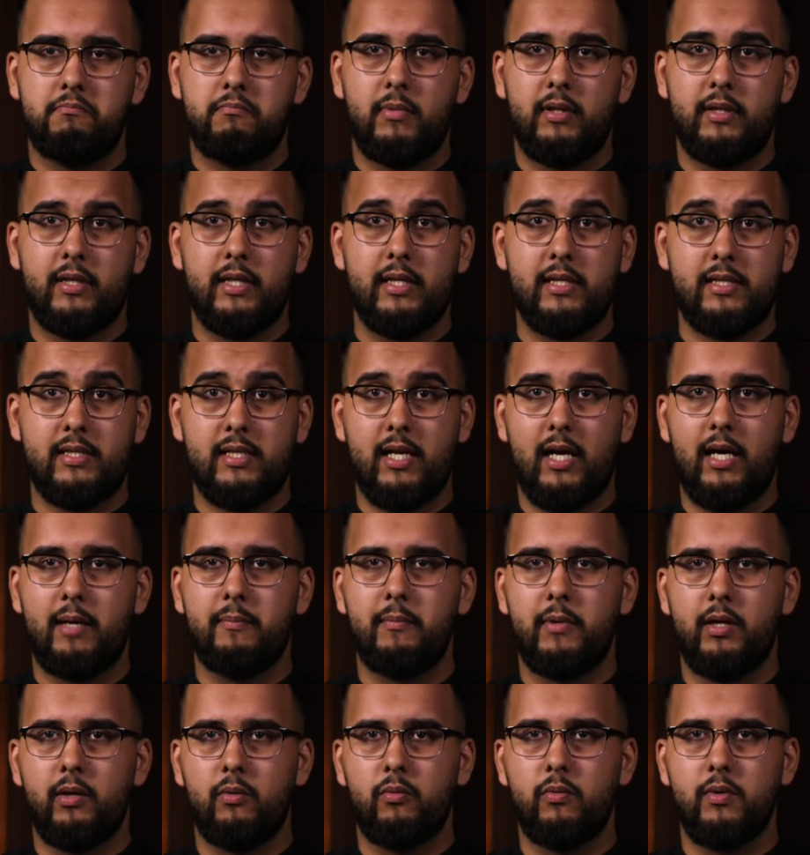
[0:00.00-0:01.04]
but this
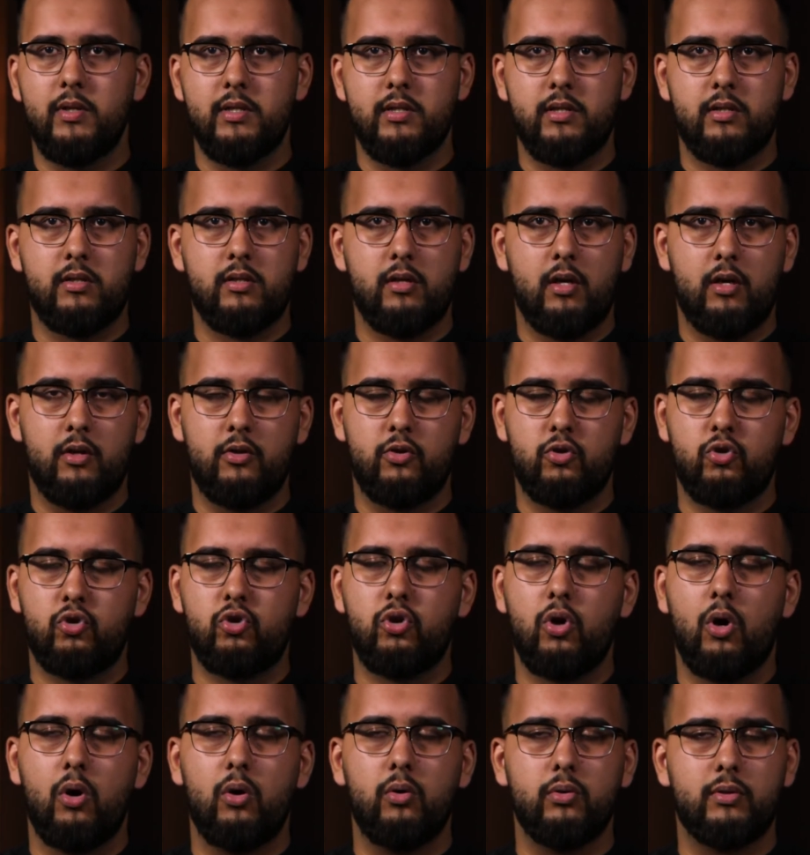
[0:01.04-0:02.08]
time it was a
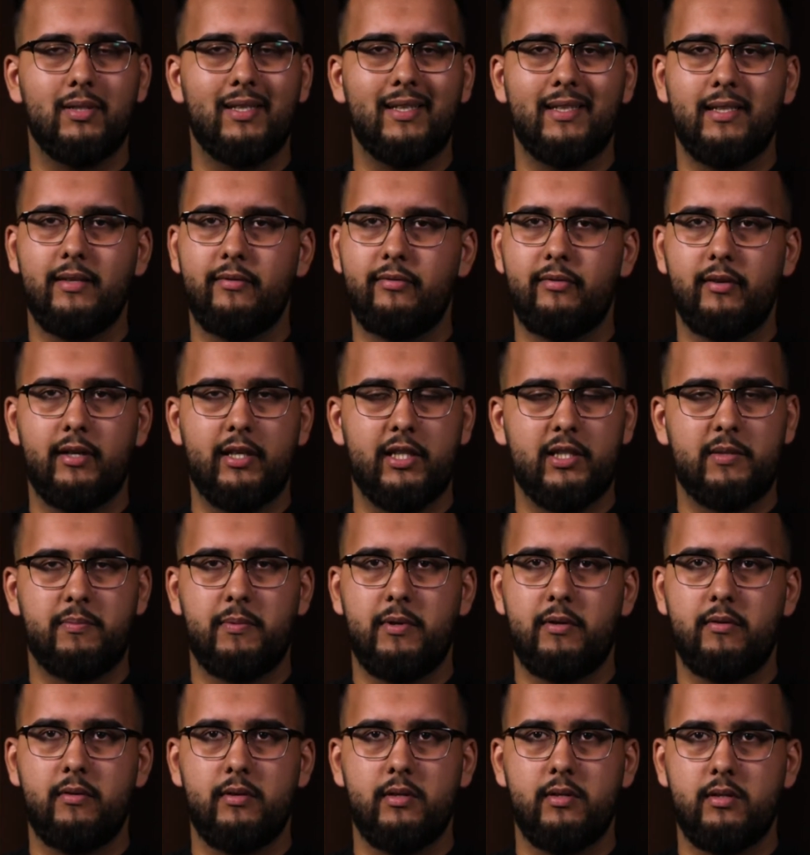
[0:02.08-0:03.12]
totally different
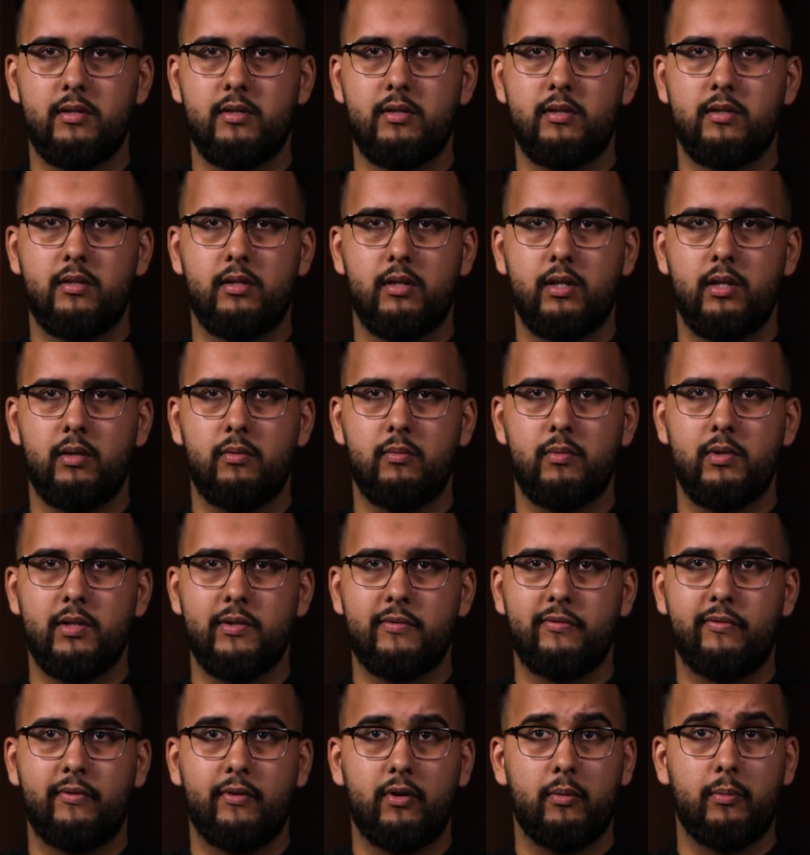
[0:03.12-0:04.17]
experience. It was
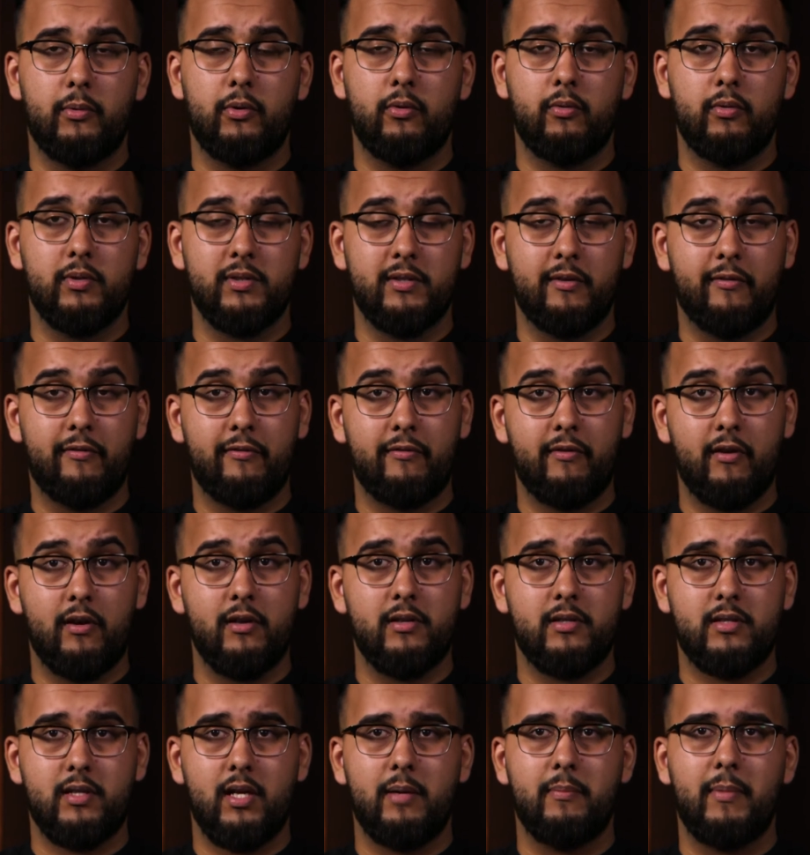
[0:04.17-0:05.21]
phenomenal. It was the
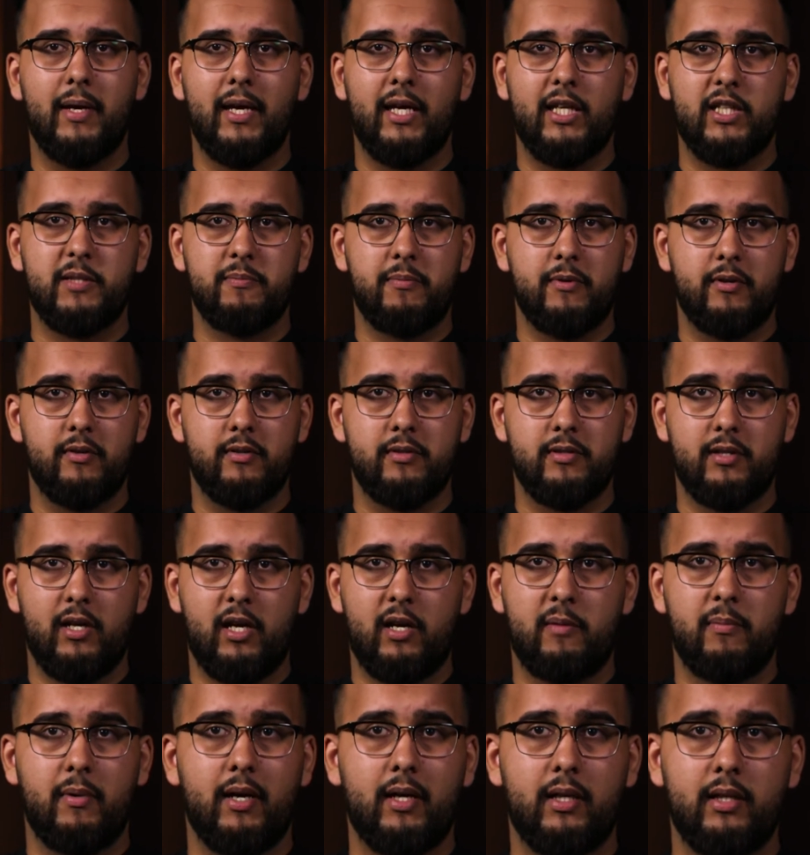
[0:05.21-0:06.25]
first time I experienced
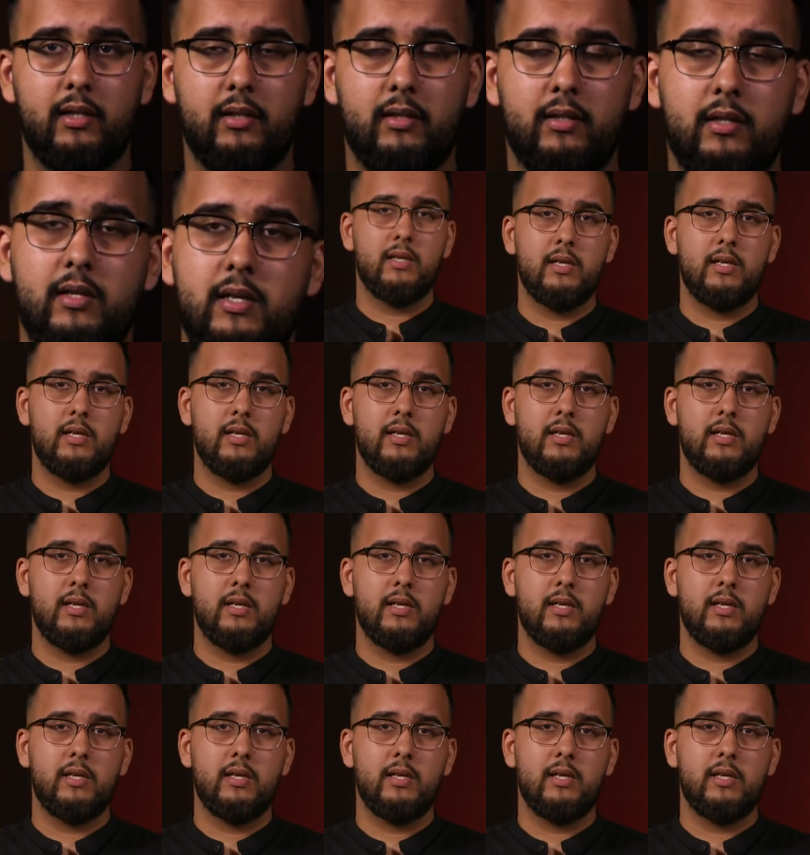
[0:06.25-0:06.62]
Arbaeen.